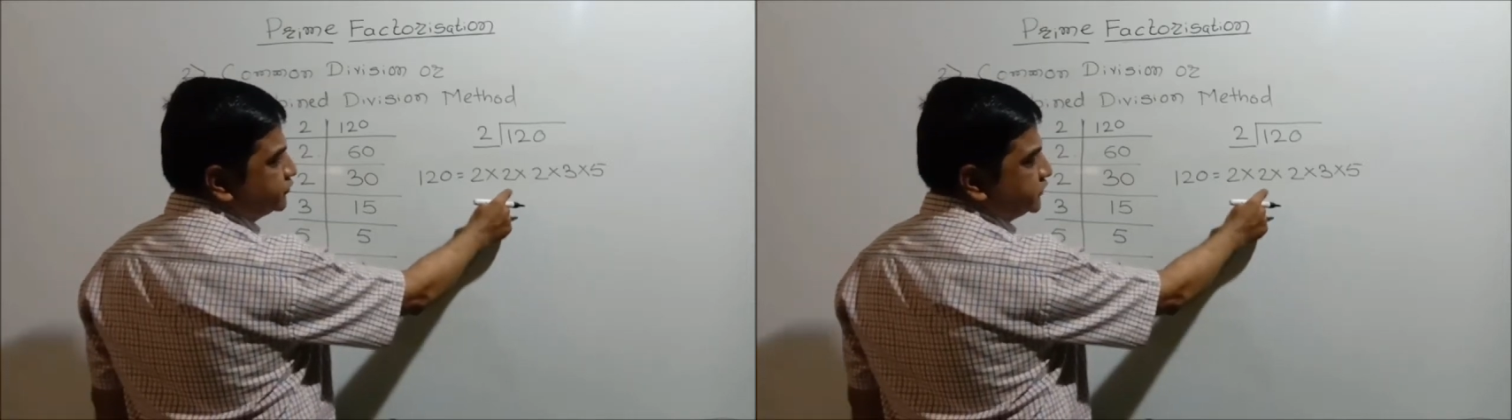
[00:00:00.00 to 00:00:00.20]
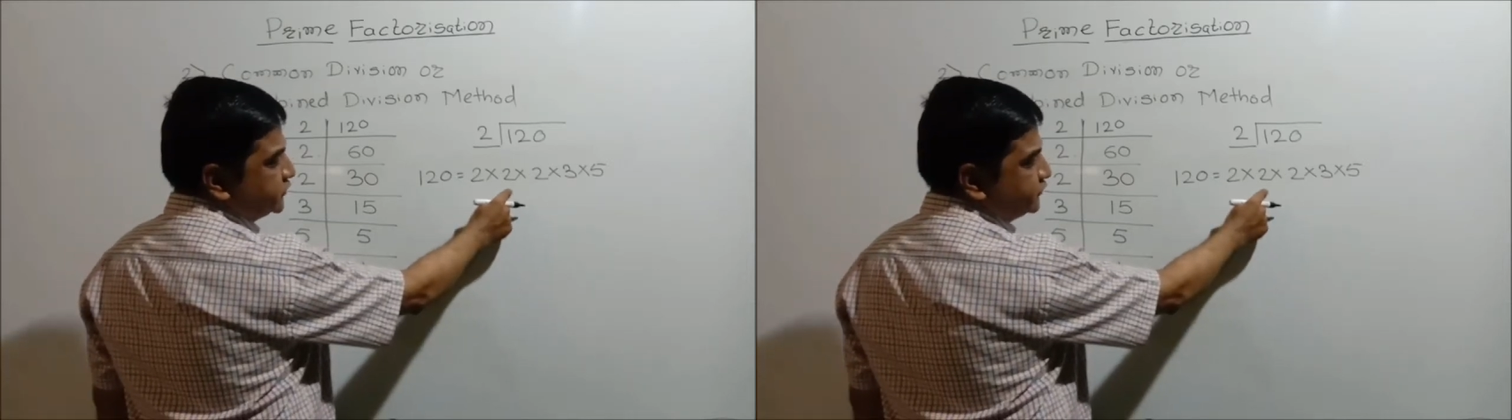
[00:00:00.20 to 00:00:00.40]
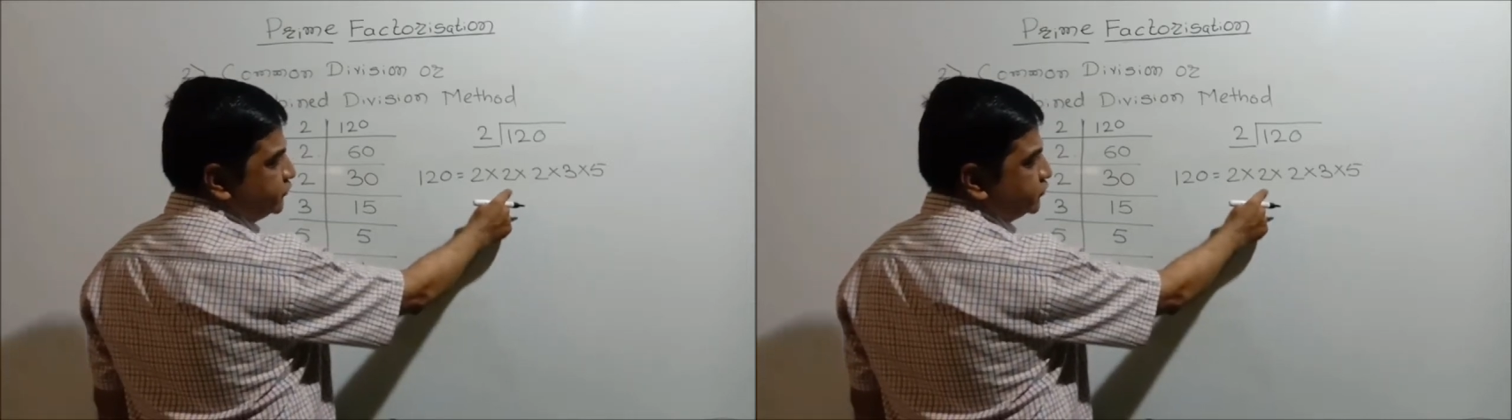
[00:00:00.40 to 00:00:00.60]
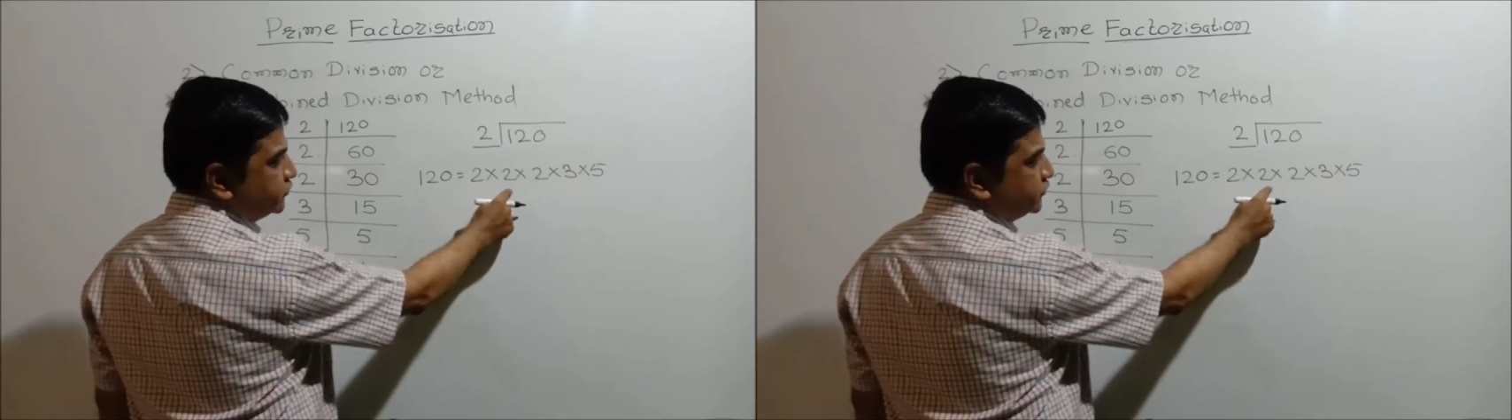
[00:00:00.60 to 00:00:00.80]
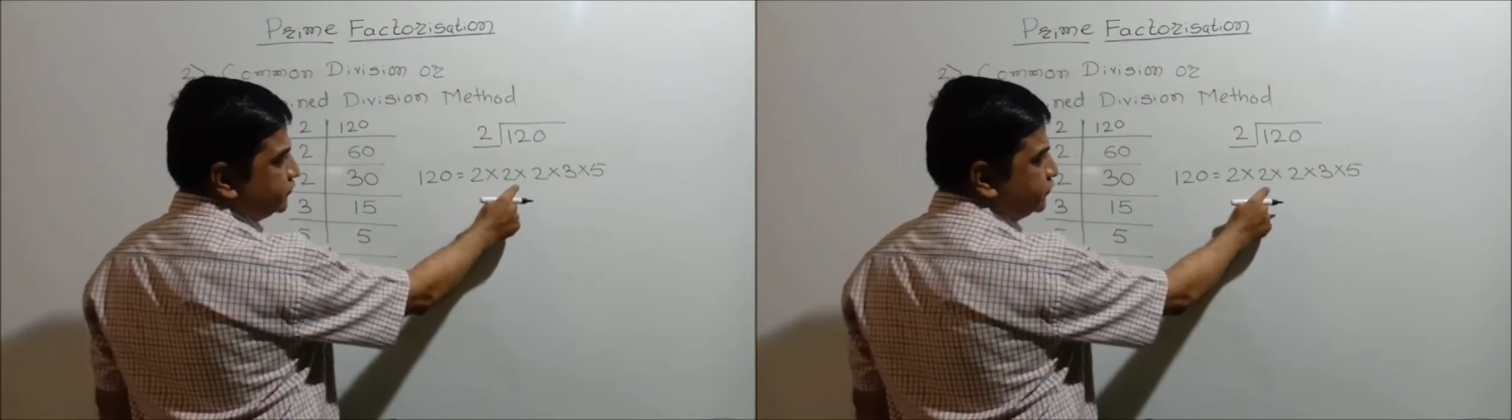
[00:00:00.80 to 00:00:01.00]
is
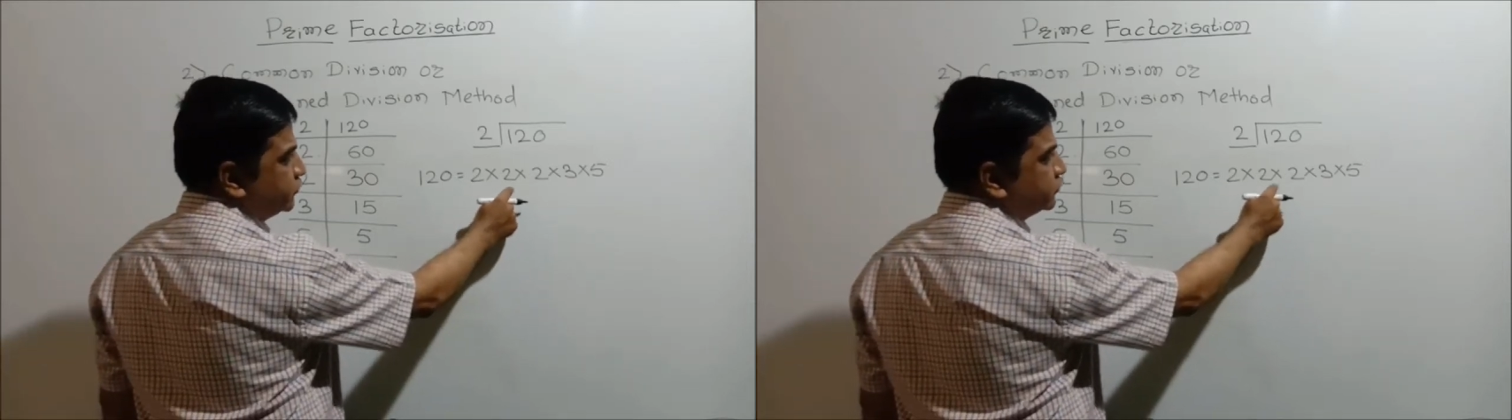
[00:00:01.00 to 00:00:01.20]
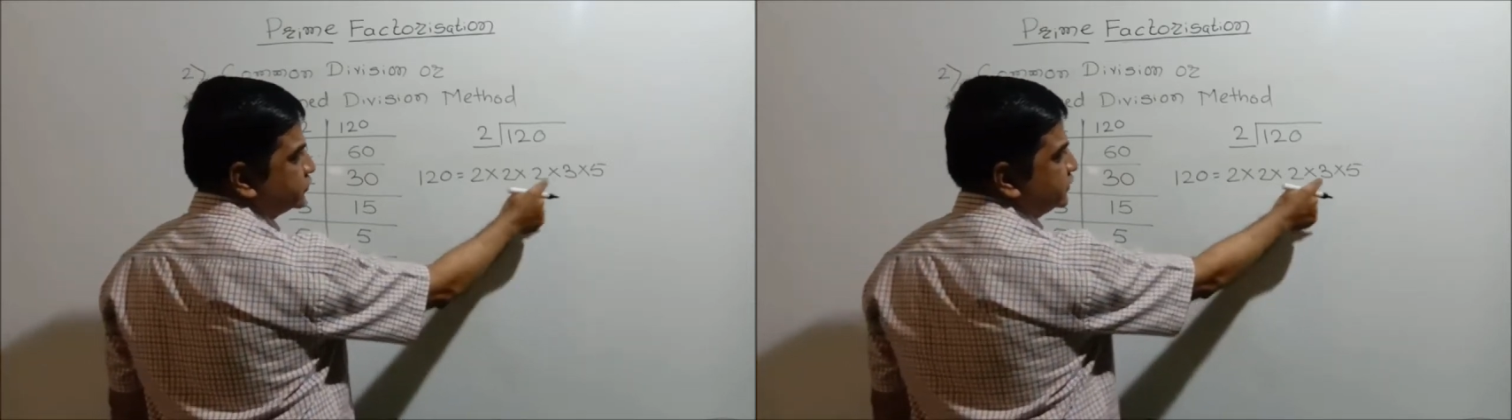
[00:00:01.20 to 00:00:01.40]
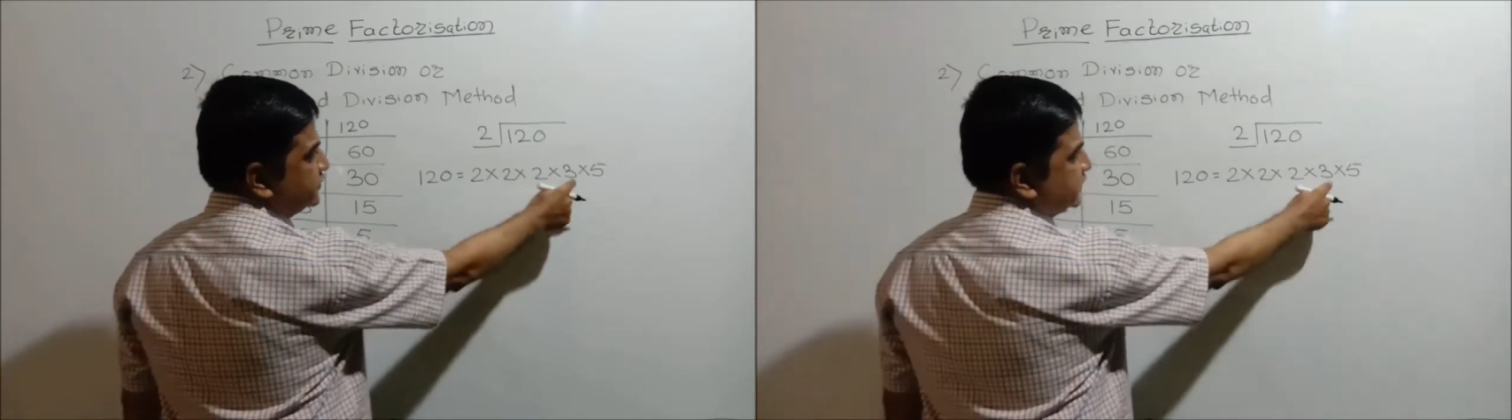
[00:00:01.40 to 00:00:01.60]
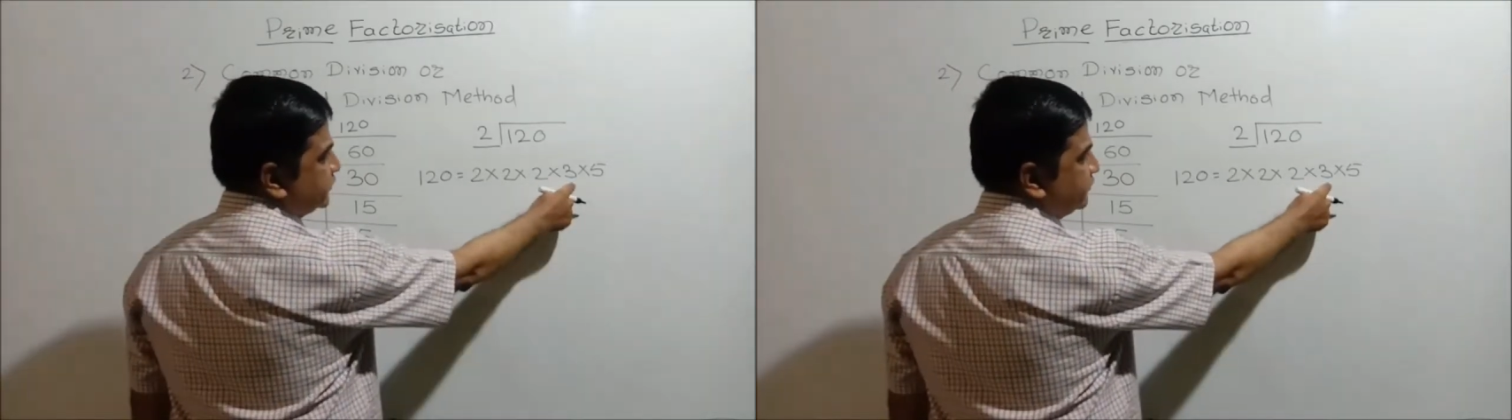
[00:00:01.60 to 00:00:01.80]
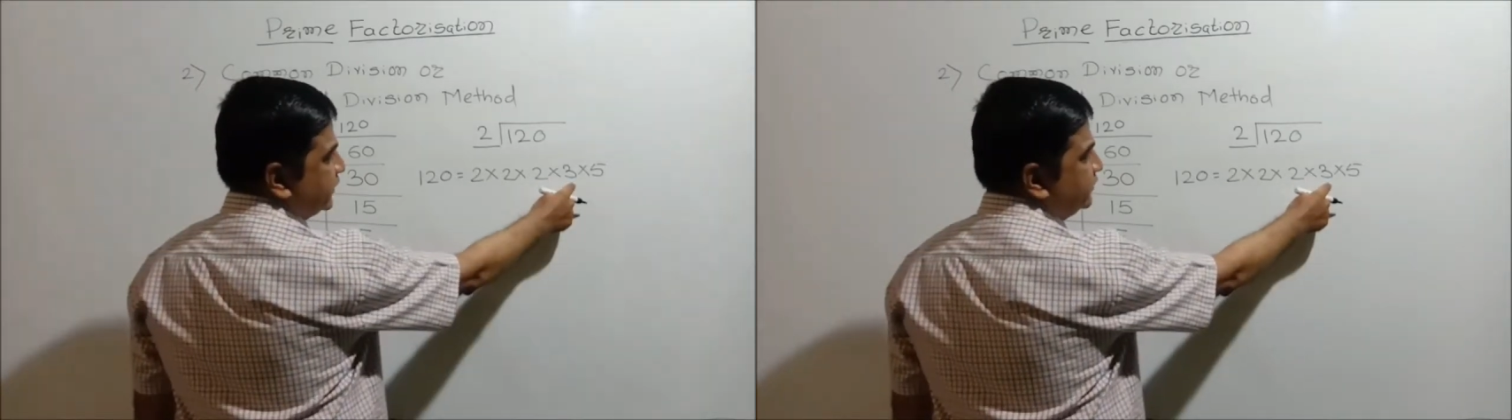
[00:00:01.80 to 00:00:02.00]
4, 4 3s are
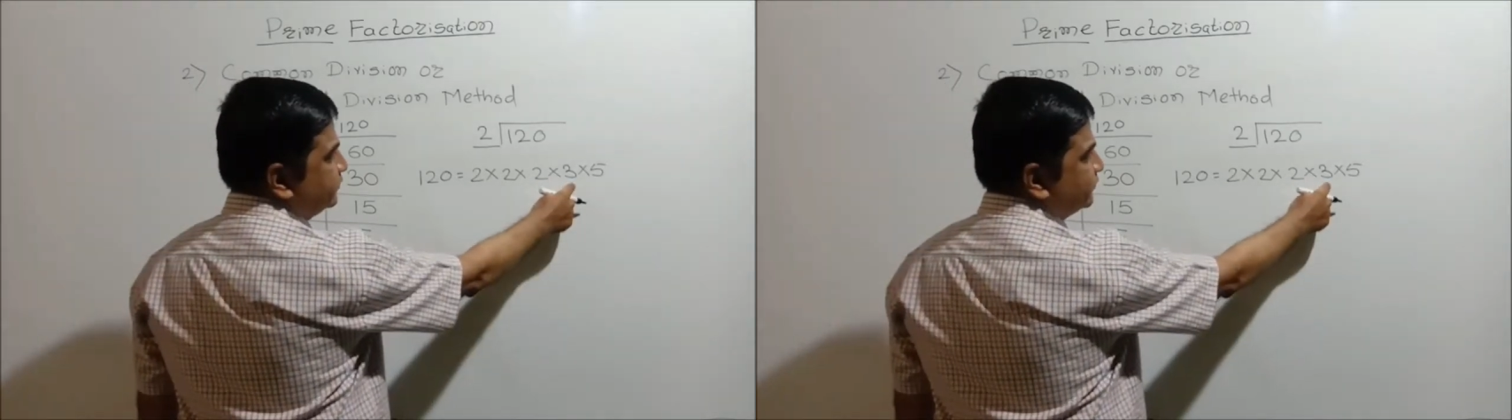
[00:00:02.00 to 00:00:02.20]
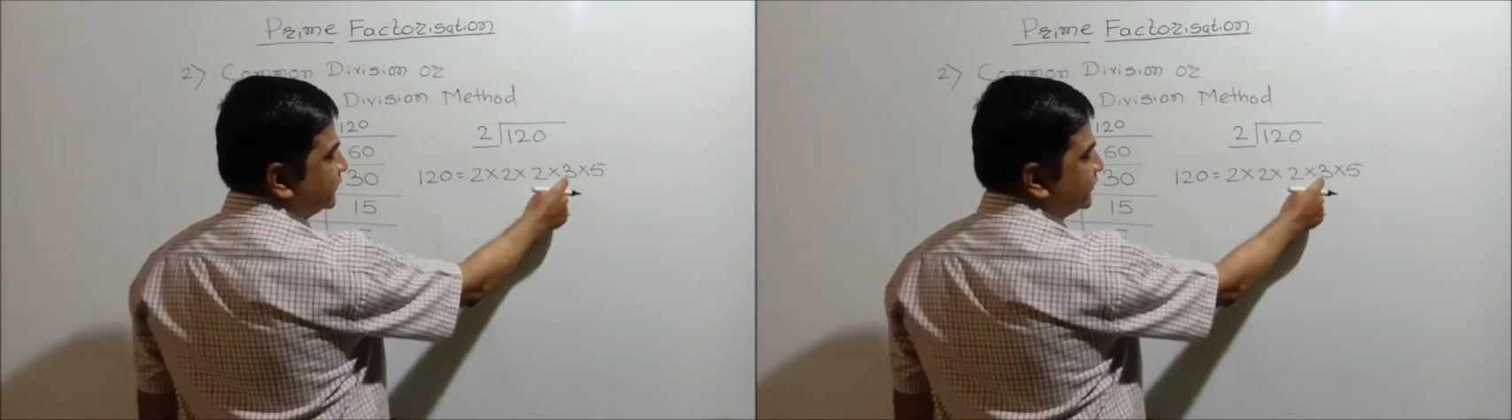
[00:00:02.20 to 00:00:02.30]
12,